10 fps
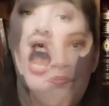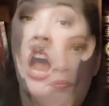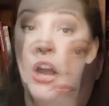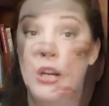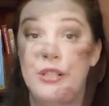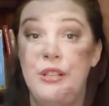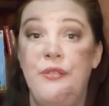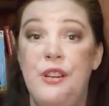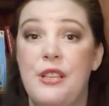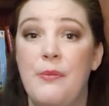A Heart So
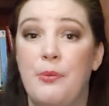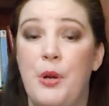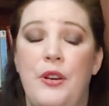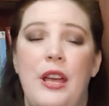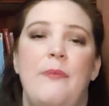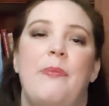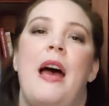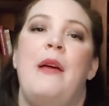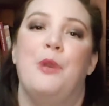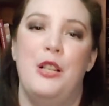Fierce and Broken
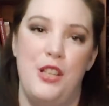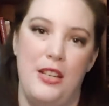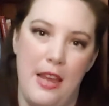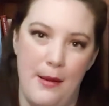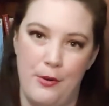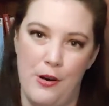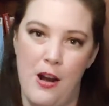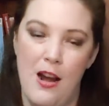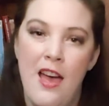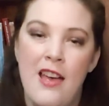by Brigid
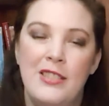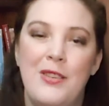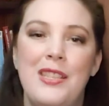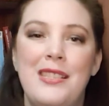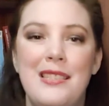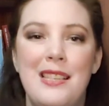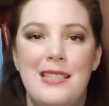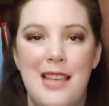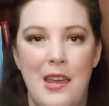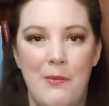Kemmerer. So this is the
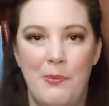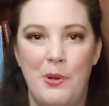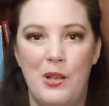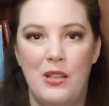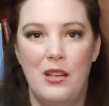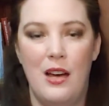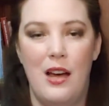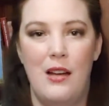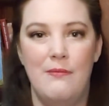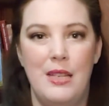second book
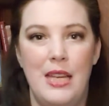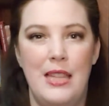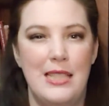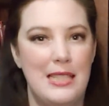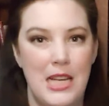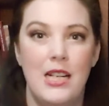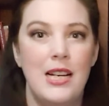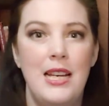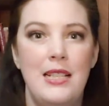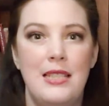in the
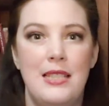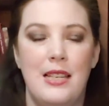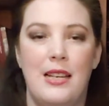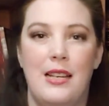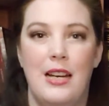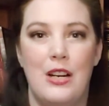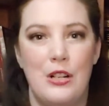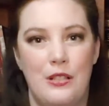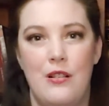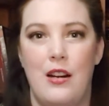series. The A
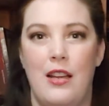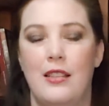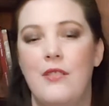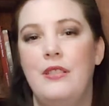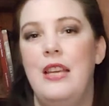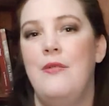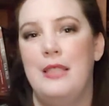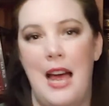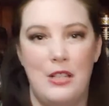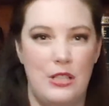Curse So Dark and Lonely
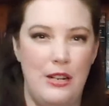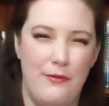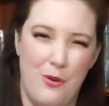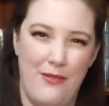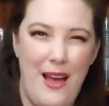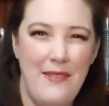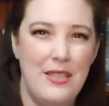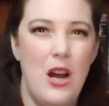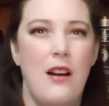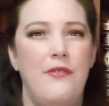was actually a 4 or 5
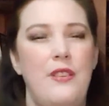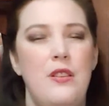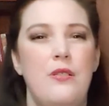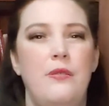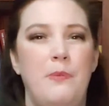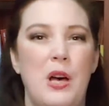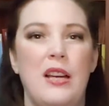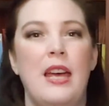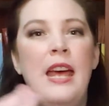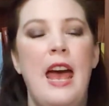star reviewed
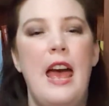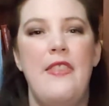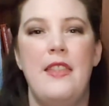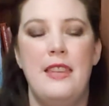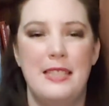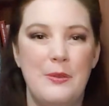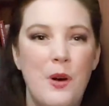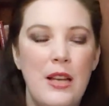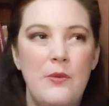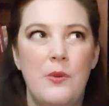book. And then this
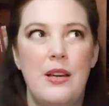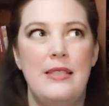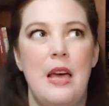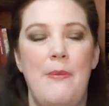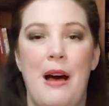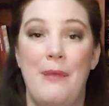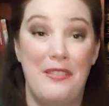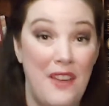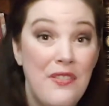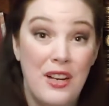one was about
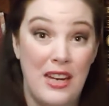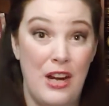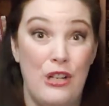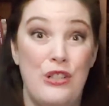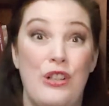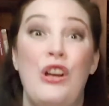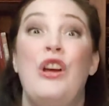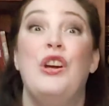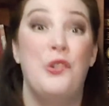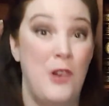my favorite character,
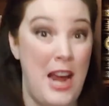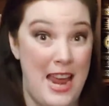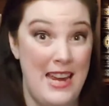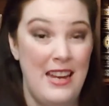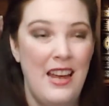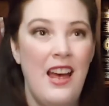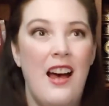Gray.